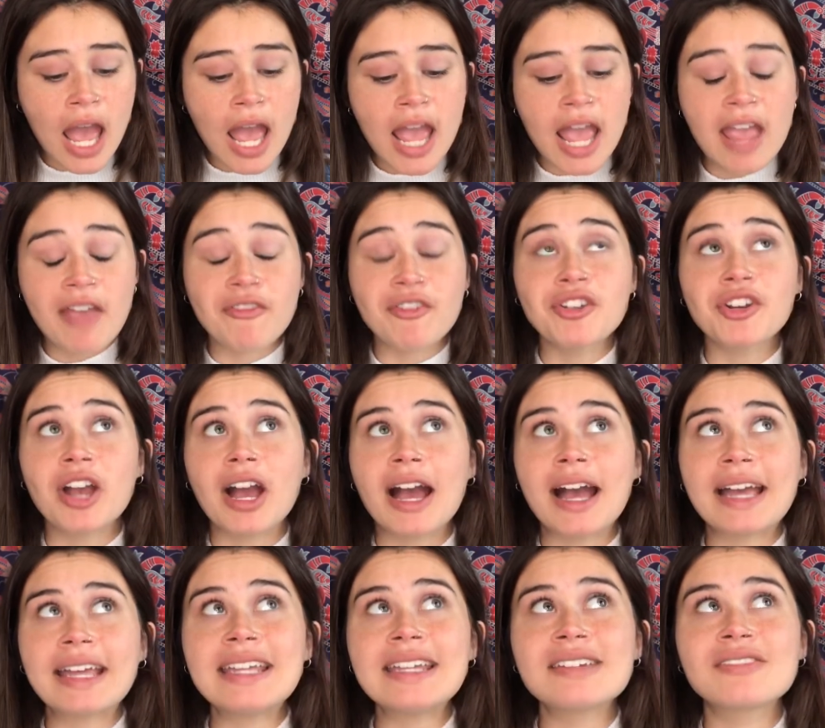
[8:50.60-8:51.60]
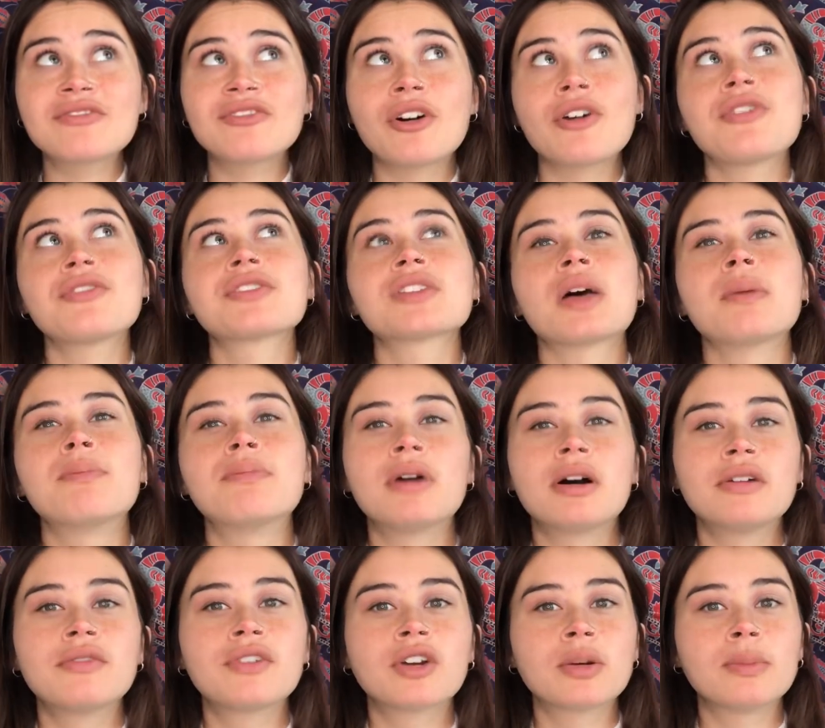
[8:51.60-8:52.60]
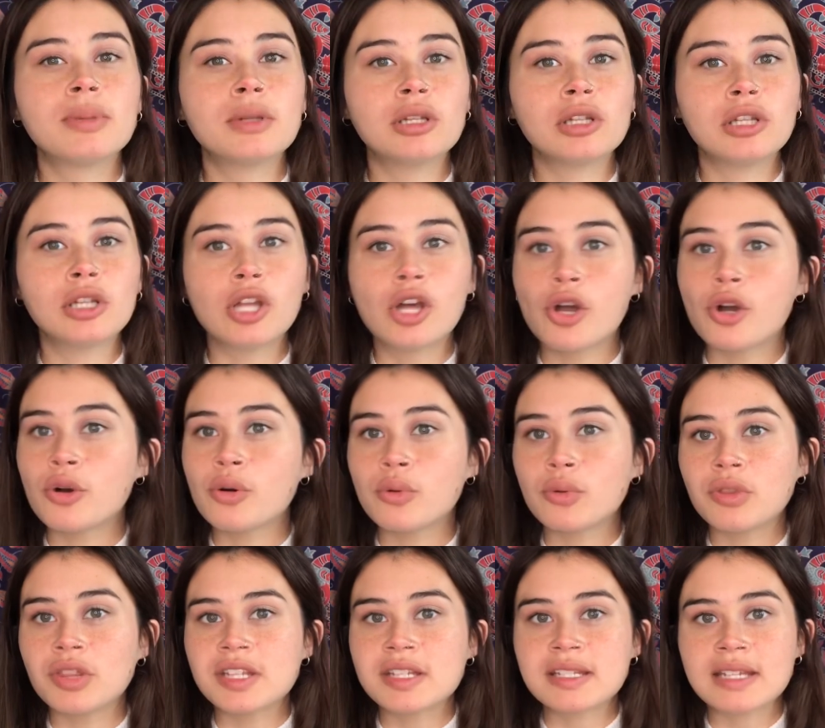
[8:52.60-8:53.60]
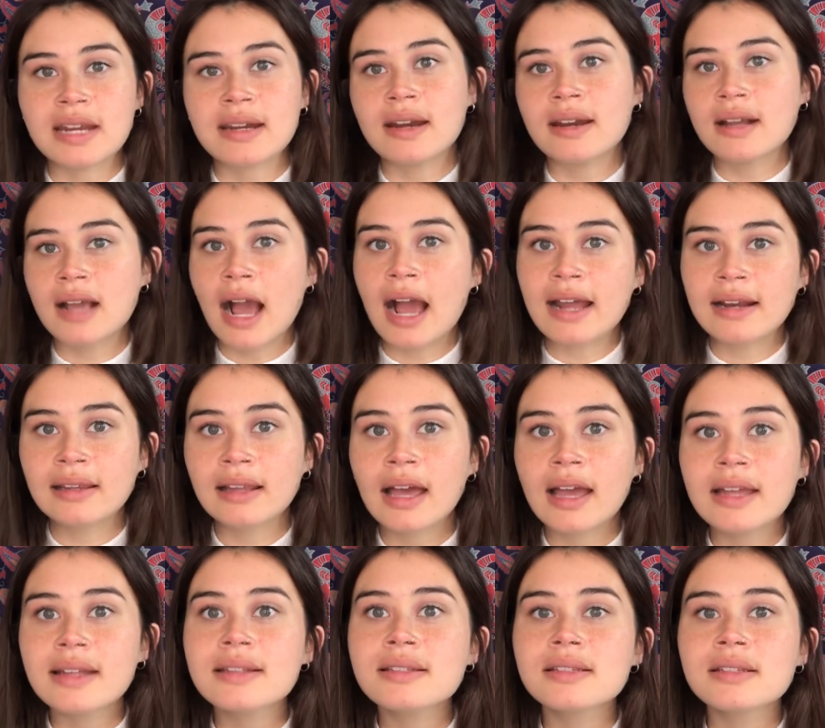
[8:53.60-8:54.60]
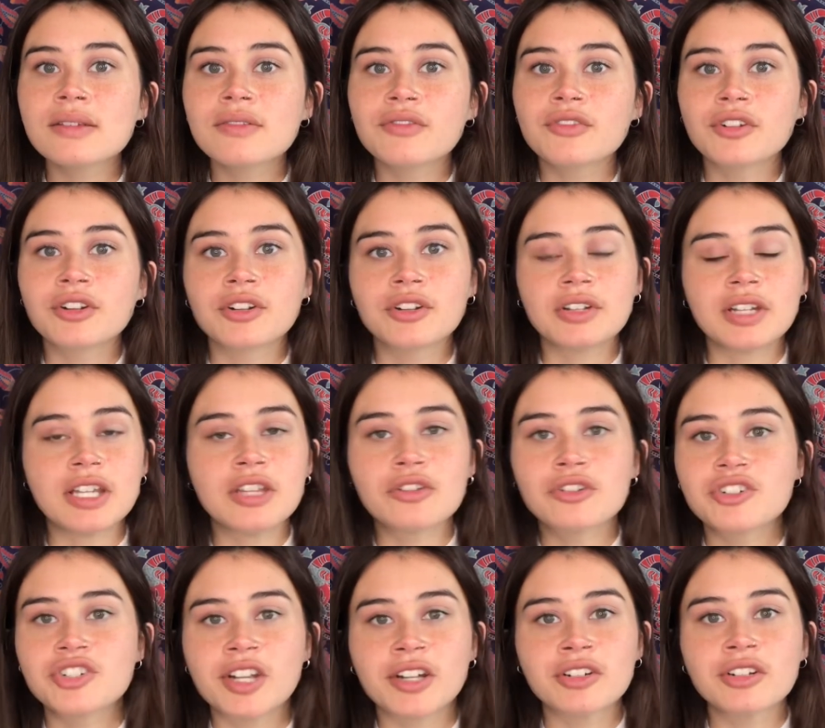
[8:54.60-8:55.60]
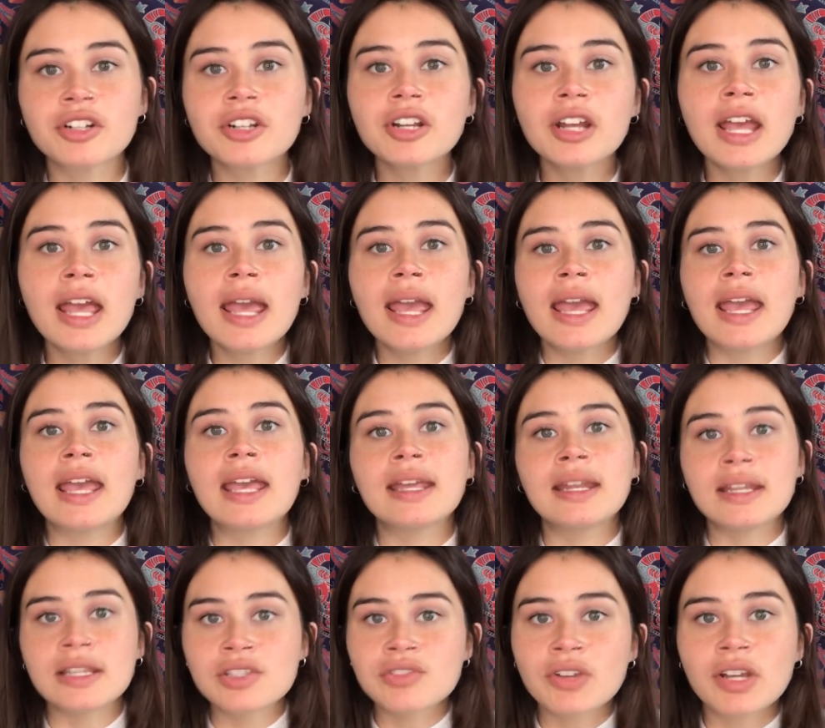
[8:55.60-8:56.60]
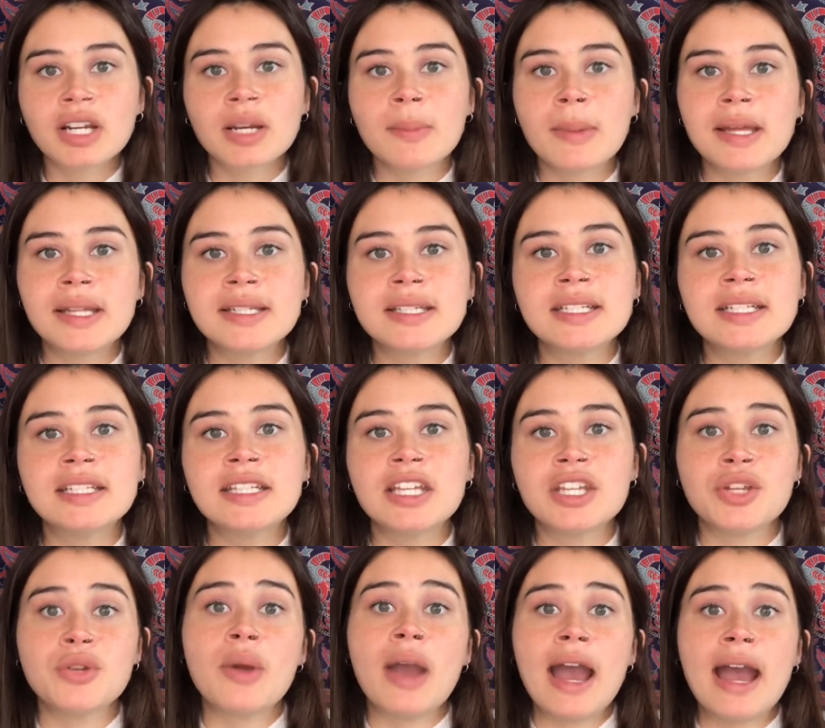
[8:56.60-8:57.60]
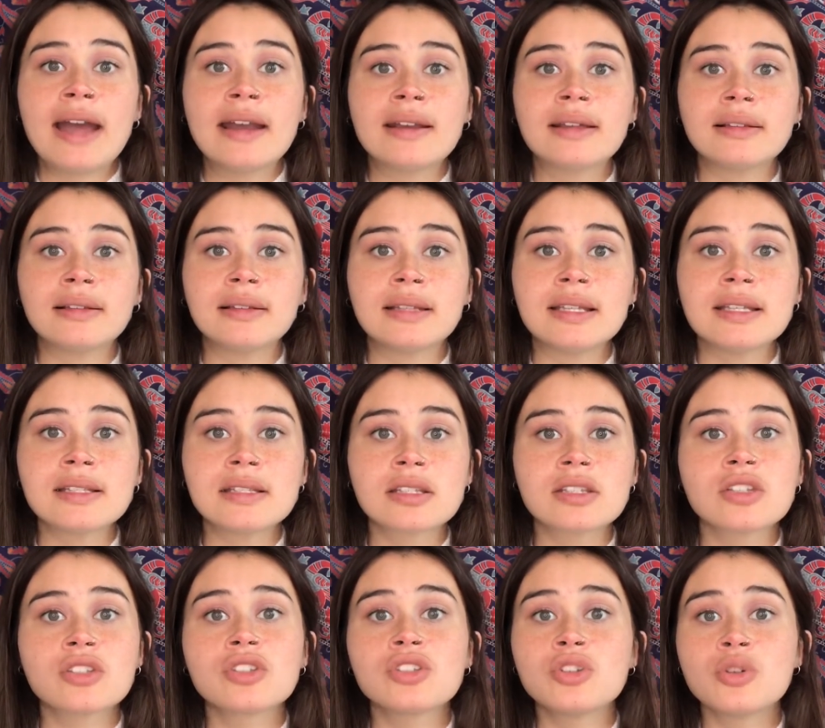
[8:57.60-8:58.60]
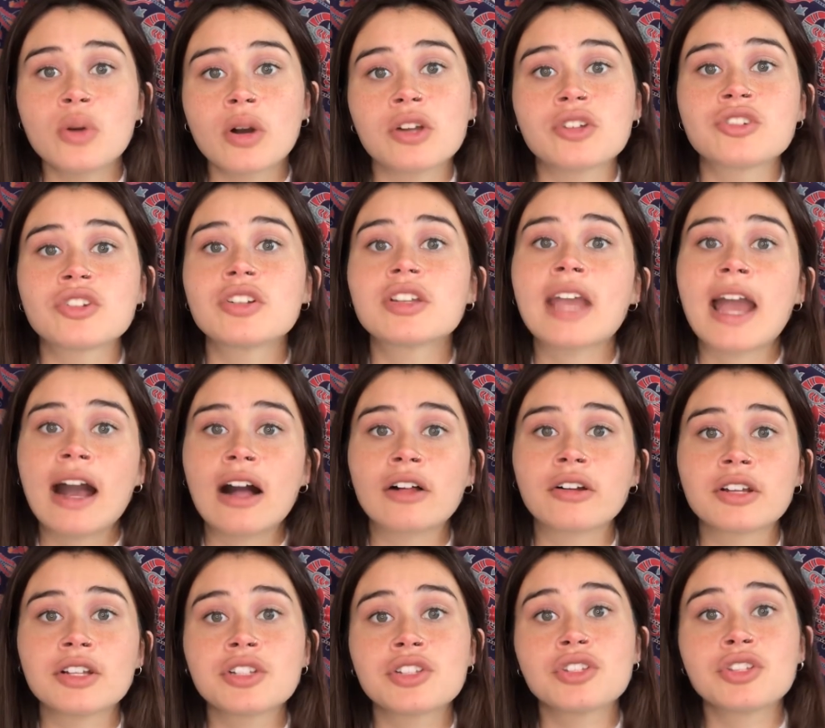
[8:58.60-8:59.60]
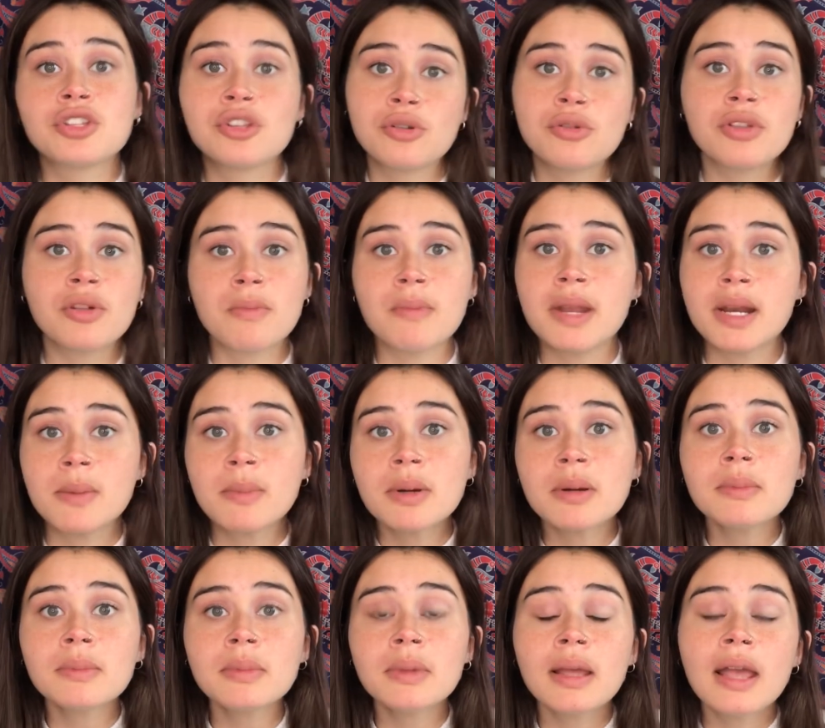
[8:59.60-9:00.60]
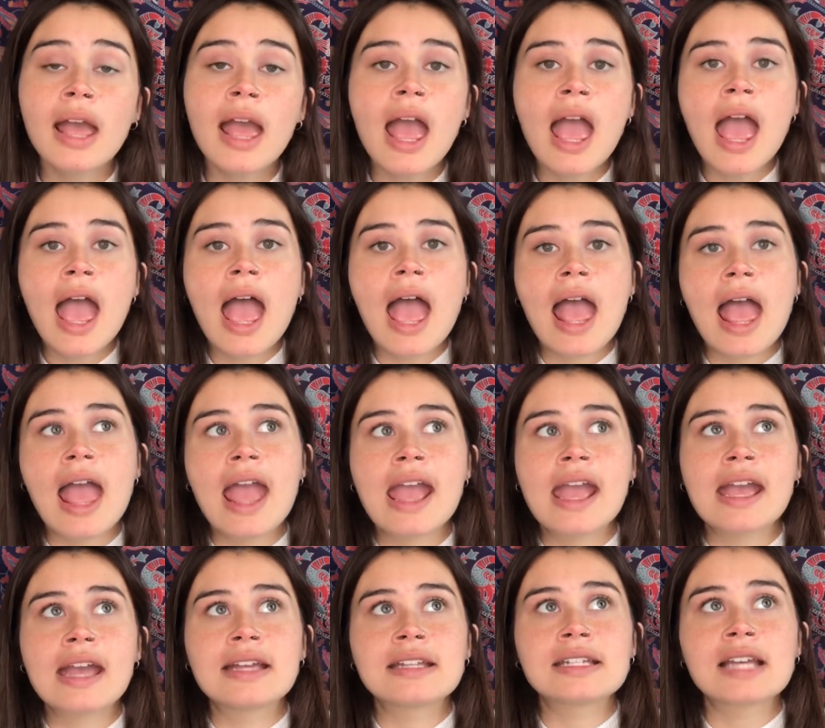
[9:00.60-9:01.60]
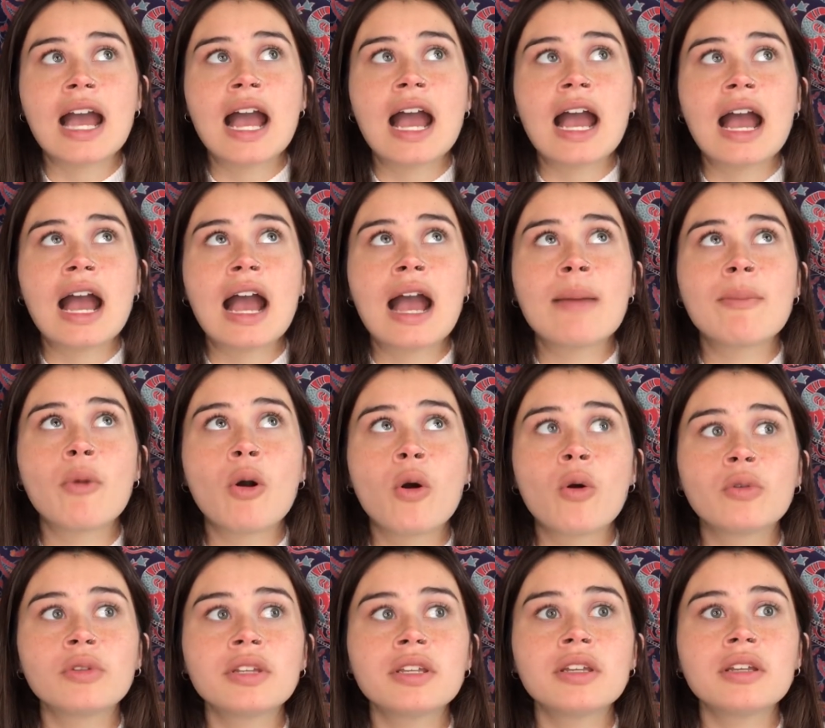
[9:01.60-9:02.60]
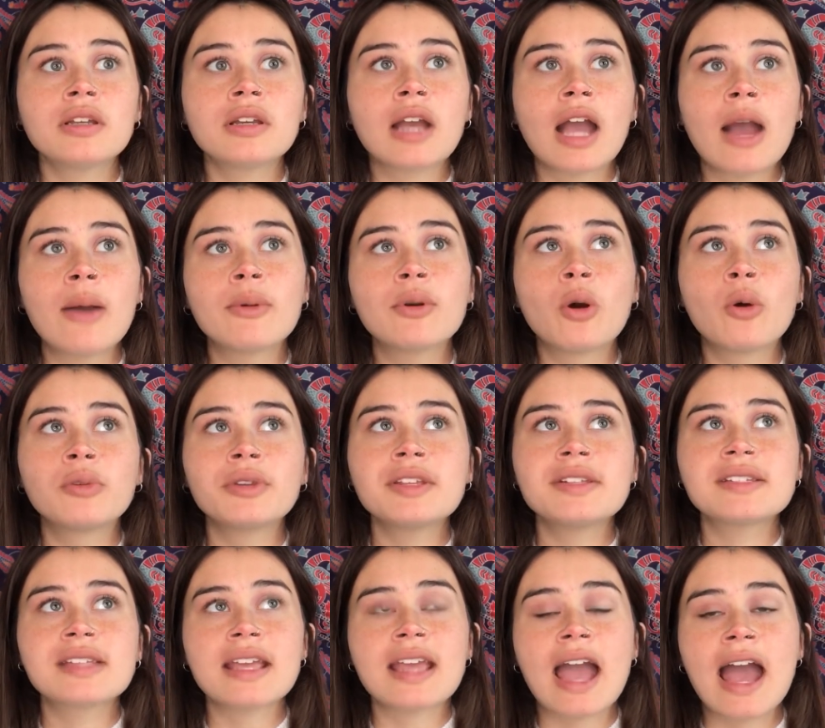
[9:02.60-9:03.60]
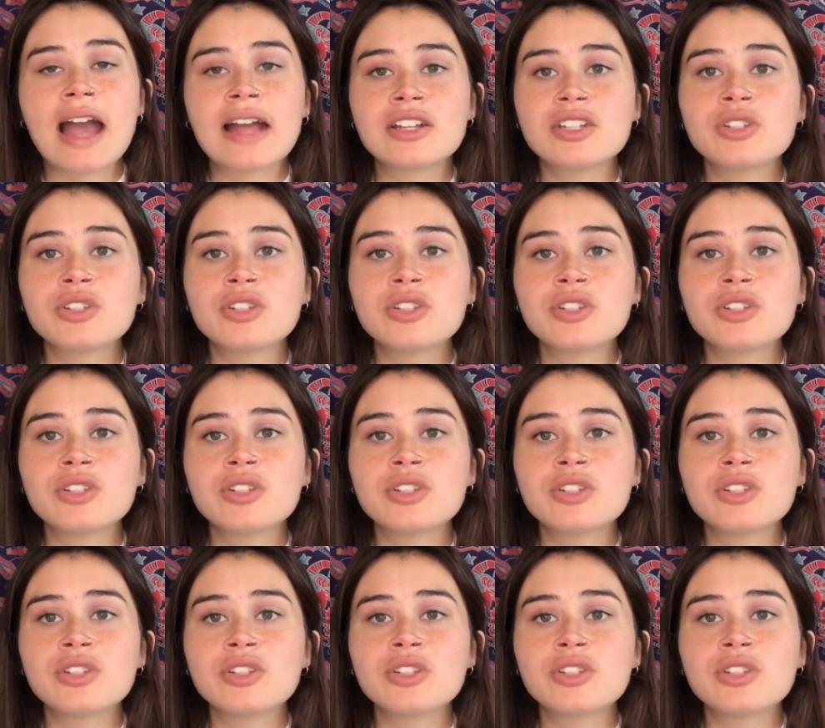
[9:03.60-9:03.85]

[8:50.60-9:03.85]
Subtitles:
if your height falls above or below the stated guidelines for either gender, it is recommended that you add at least 200 calories to the minimum. And I would only say add